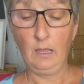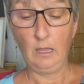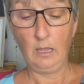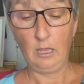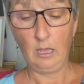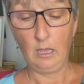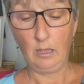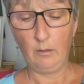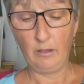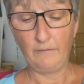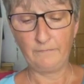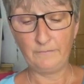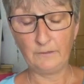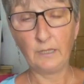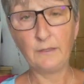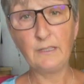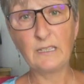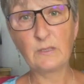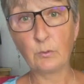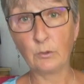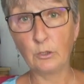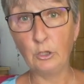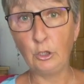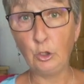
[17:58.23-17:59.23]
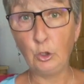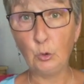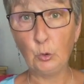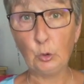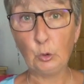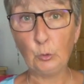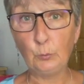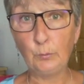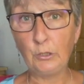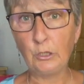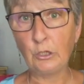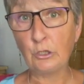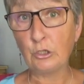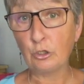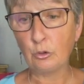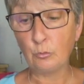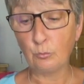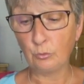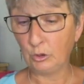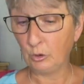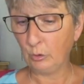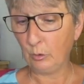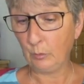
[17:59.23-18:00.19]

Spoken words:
I've done this one at Yule, but you can do it